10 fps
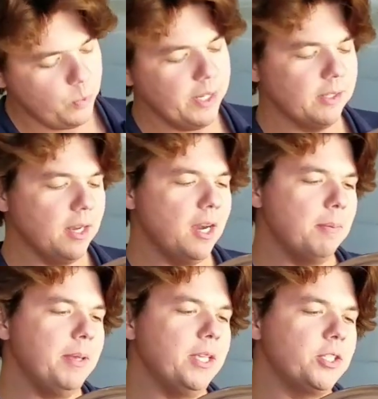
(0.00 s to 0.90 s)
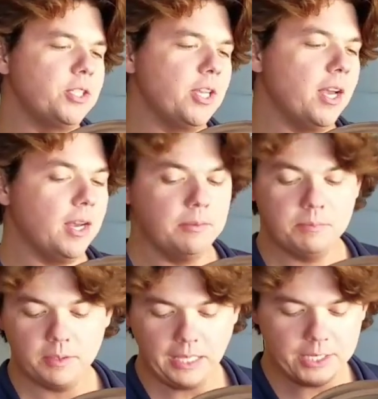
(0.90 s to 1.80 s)
wheel hub is uh,
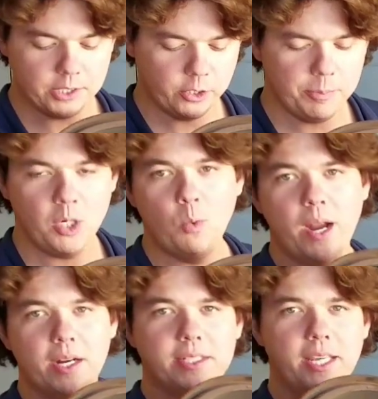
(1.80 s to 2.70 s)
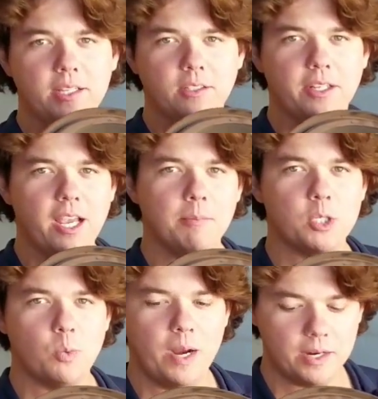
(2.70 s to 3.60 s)
has a little bit of wear. Take a look how
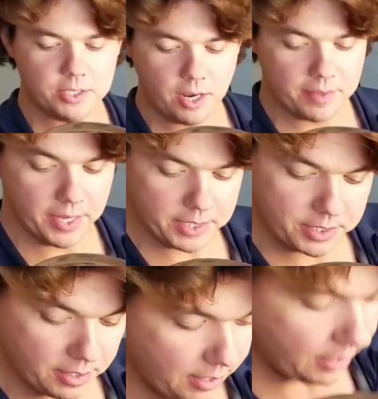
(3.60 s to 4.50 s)
much wear is on this